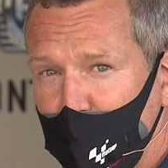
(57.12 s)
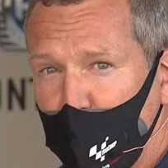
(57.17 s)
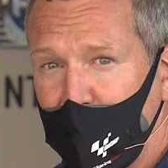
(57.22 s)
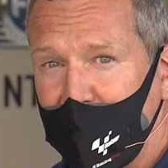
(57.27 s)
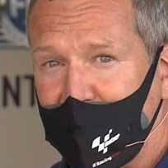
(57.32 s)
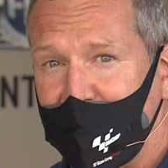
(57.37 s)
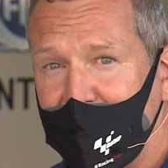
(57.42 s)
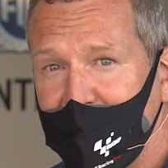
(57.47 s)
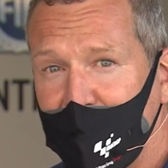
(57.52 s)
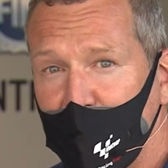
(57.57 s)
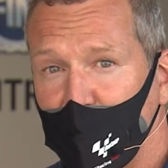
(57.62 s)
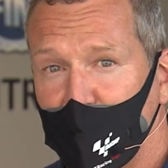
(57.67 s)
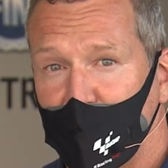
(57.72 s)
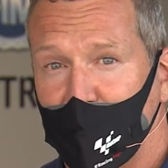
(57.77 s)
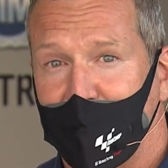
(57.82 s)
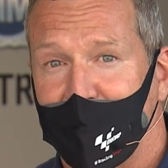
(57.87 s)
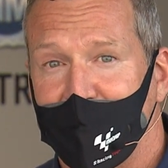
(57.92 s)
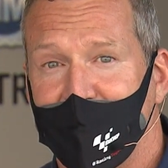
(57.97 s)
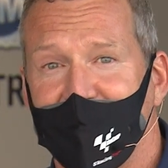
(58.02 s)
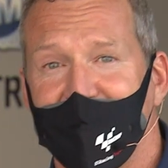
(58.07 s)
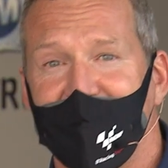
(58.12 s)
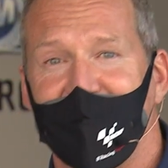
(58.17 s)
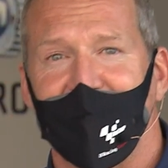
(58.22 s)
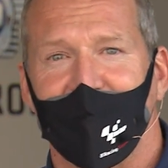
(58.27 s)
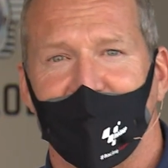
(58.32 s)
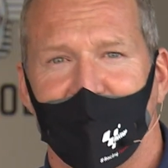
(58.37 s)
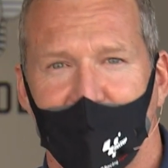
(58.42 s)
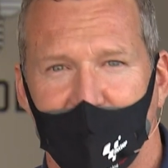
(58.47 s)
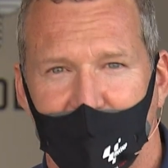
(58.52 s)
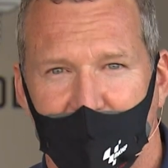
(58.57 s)
without
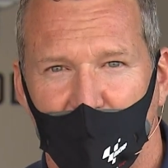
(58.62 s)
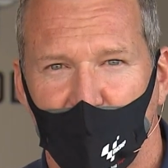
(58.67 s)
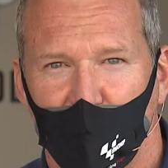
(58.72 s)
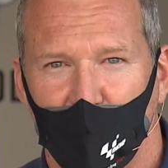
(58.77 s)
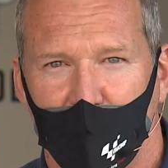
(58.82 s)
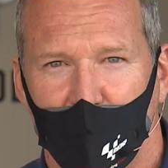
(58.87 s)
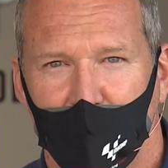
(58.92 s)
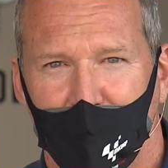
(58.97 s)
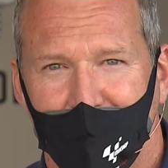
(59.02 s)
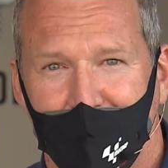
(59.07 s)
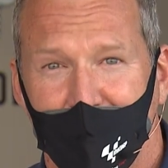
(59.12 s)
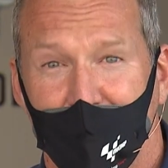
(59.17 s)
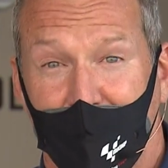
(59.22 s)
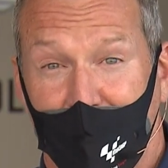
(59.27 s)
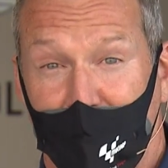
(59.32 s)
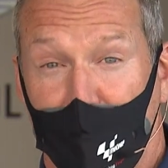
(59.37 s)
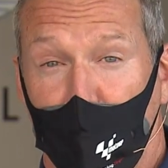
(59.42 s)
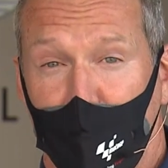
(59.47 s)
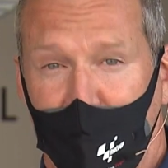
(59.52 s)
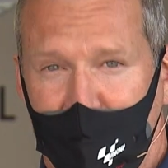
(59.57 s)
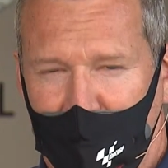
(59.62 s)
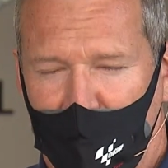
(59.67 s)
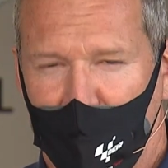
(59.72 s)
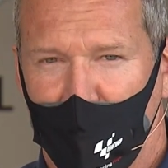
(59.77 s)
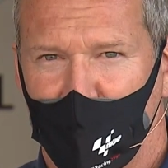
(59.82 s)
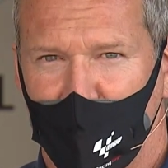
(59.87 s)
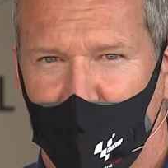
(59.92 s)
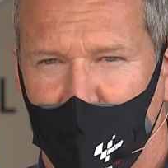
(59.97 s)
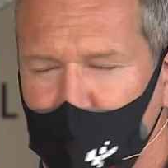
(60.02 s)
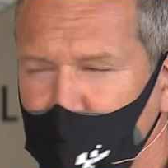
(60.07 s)
detonation and
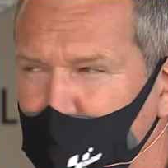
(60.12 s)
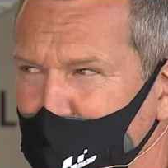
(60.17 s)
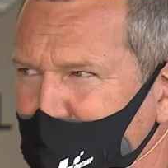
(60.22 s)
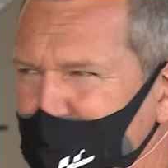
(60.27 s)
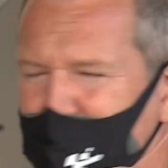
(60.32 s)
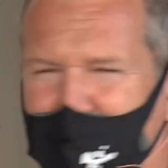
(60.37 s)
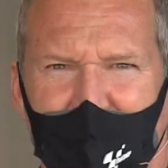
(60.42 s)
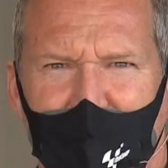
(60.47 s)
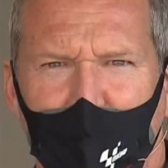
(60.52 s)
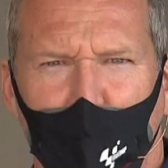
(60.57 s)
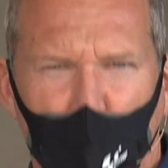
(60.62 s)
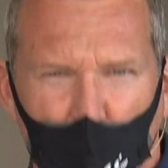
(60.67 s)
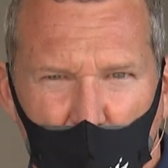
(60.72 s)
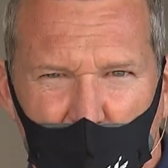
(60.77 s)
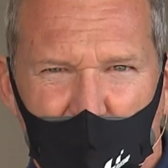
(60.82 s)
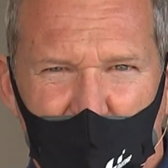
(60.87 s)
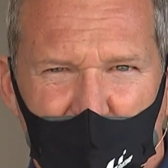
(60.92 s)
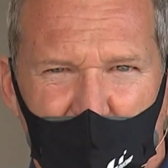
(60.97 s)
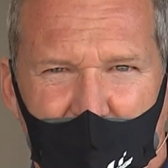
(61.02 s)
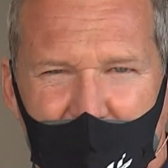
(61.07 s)
pre-ignition. And what is